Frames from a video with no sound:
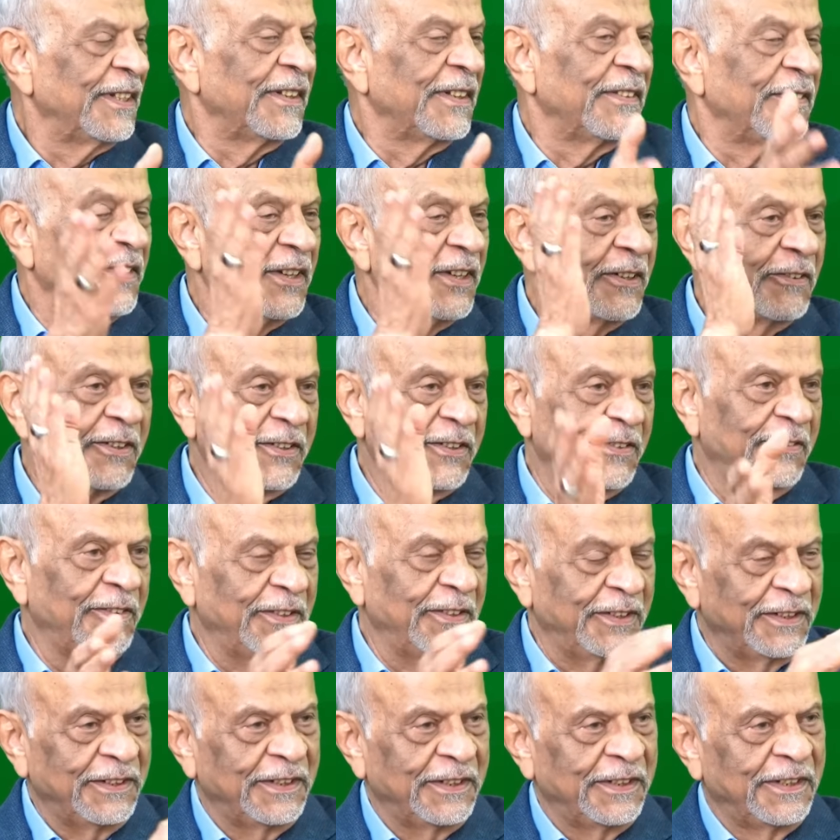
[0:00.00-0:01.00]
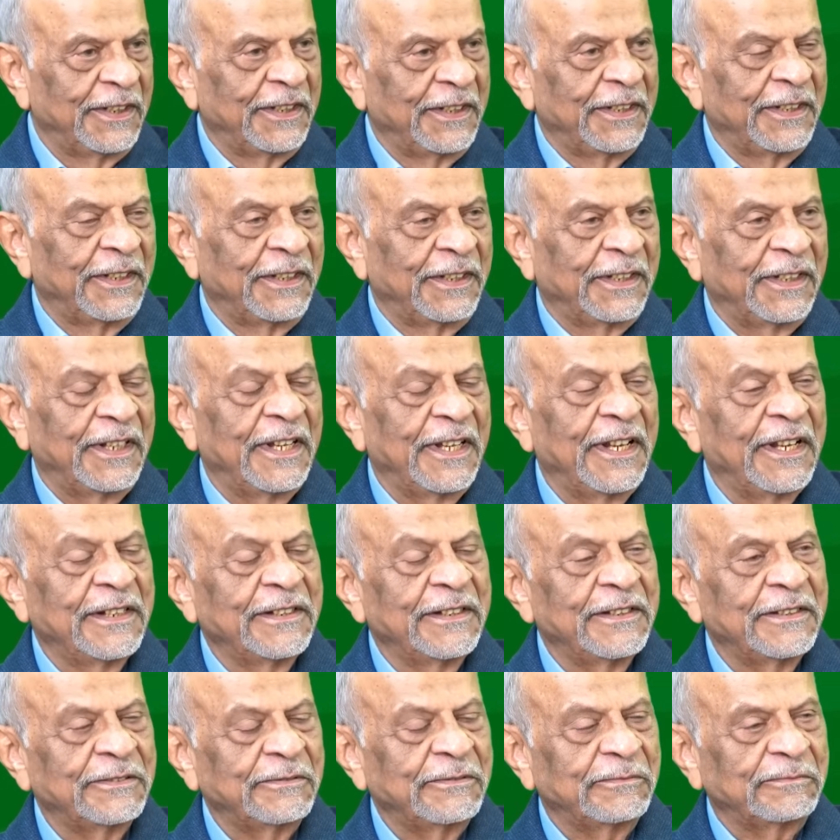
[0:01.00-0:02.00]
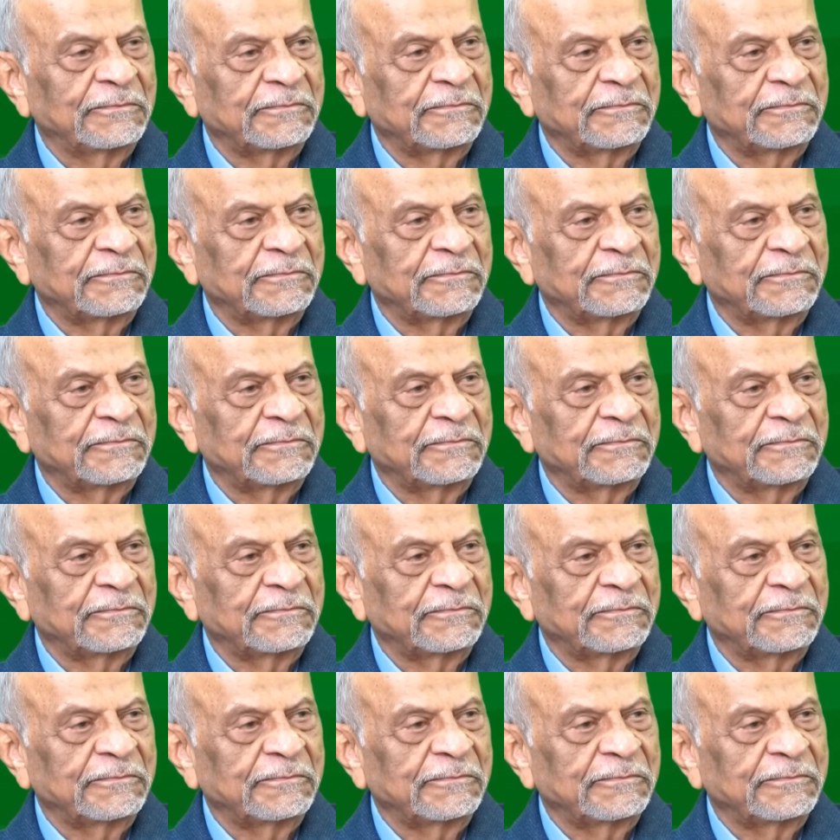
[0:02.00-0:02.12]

They were doing. And